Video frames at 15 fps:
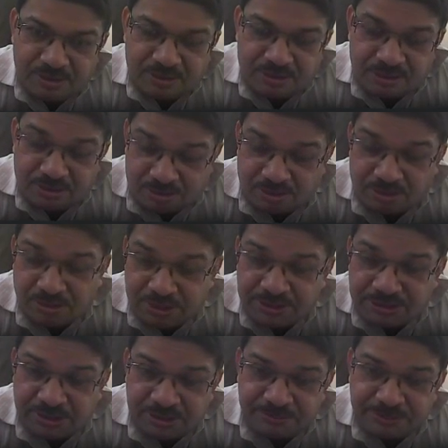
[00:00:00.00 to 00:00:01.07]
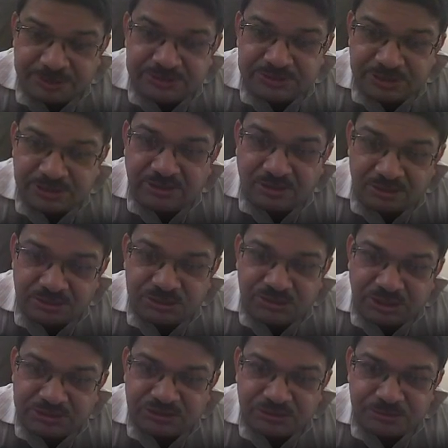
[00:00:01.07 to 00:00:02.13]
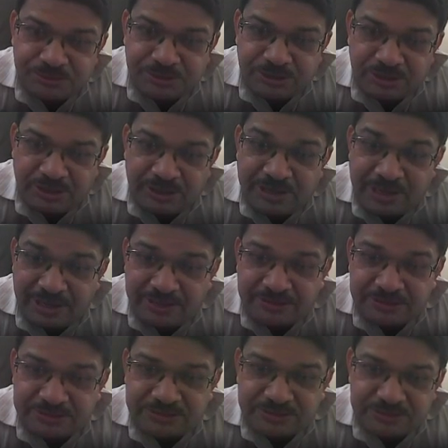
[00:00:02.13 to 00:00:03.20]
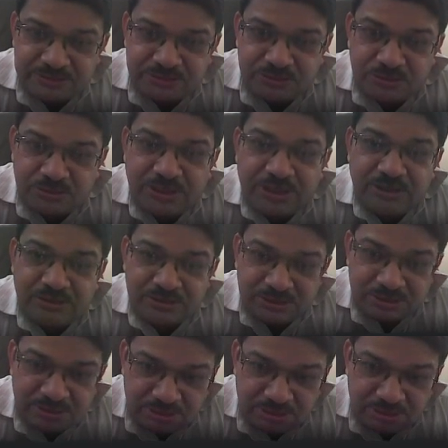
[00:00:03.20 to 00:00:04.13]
The concrete ultimate strain also has to be enhanced so that